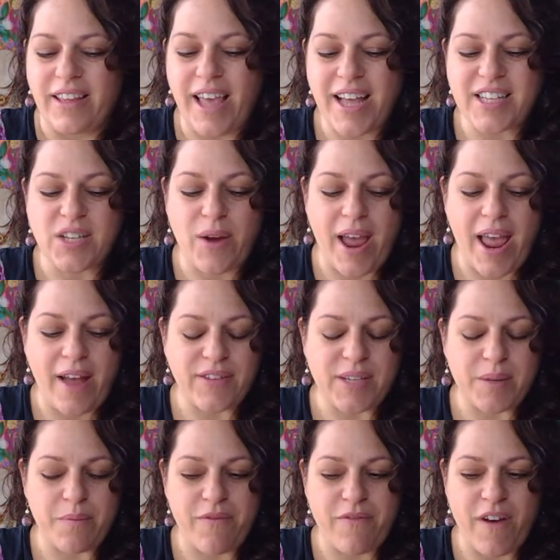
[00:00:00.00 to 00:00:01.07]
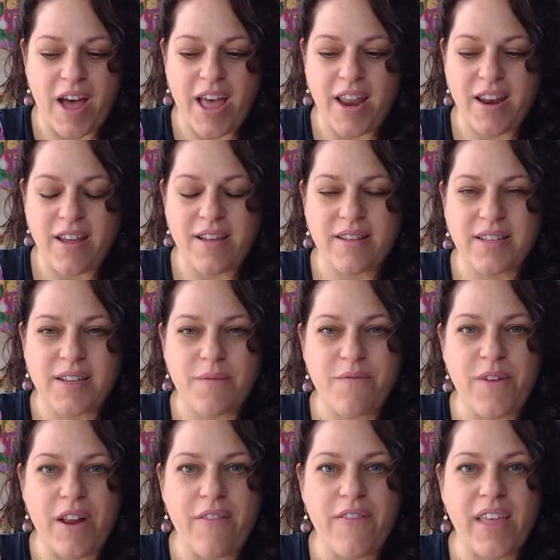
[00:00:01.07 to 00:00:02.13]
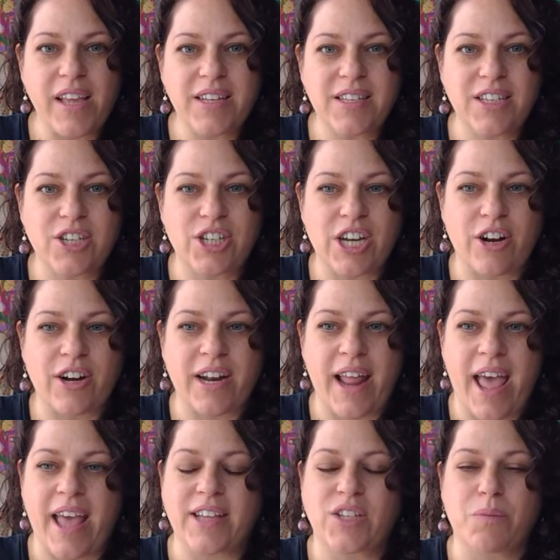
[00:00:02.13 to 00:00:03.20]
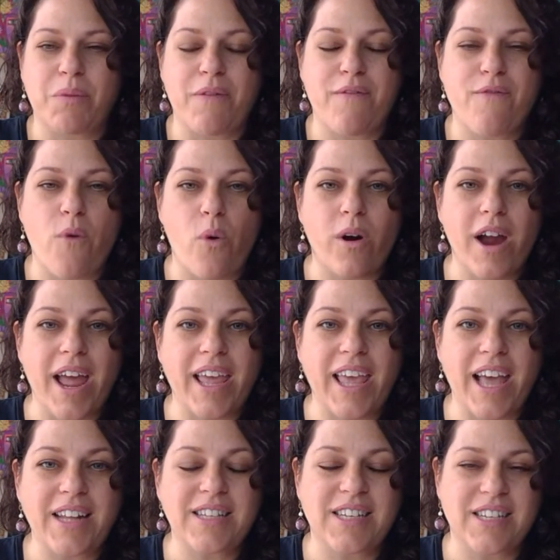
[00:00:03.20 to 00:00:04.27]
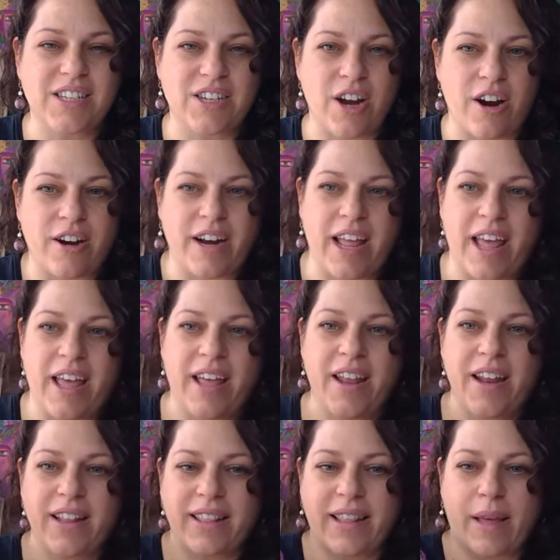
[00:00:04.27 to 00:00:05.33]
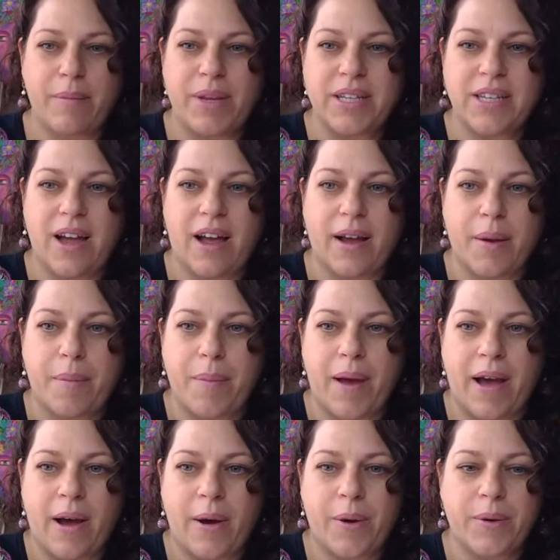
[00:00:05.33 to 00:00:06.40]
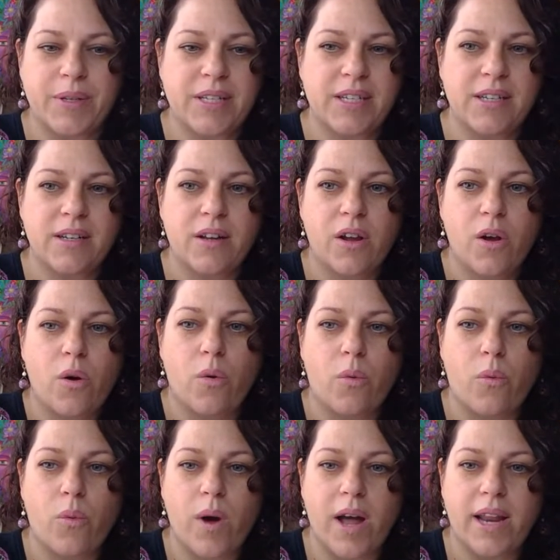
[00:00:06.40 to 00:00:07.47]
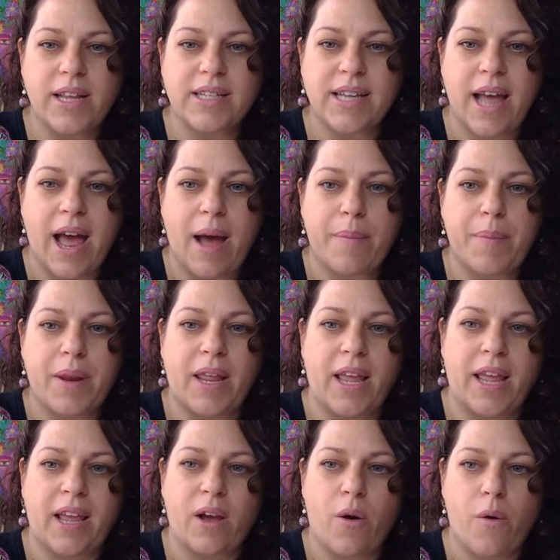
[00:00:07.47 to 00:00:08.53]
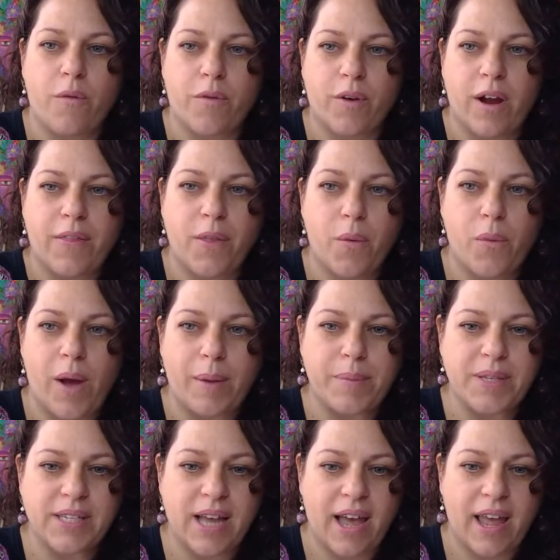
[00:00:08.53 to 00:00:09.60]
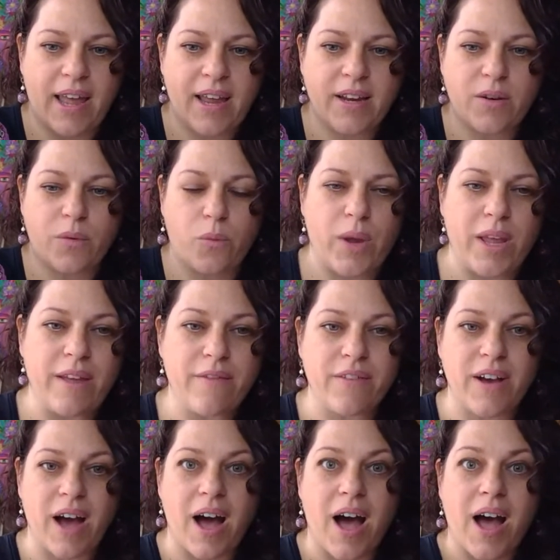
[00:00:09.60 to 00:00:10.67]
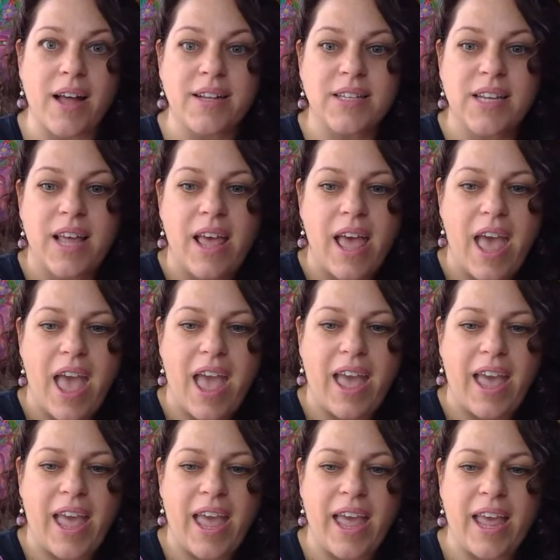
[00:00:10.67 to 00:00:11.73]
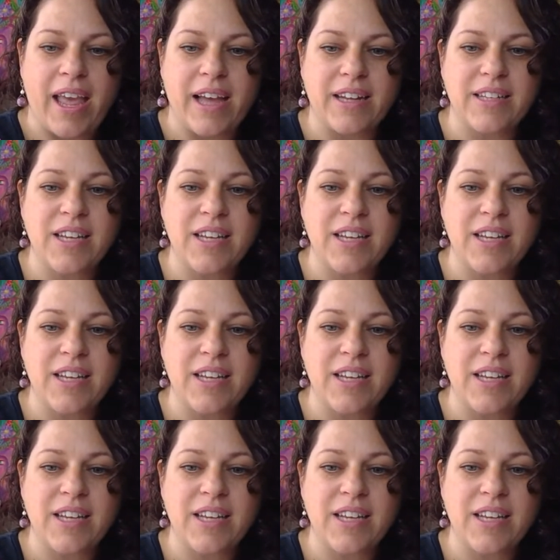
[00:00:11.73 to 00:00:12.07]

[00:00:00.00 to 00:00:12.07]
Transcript: yeah, so I have some fun, some fun things to share today. So before I get started, let me talk about what is happening over on the website. We've got a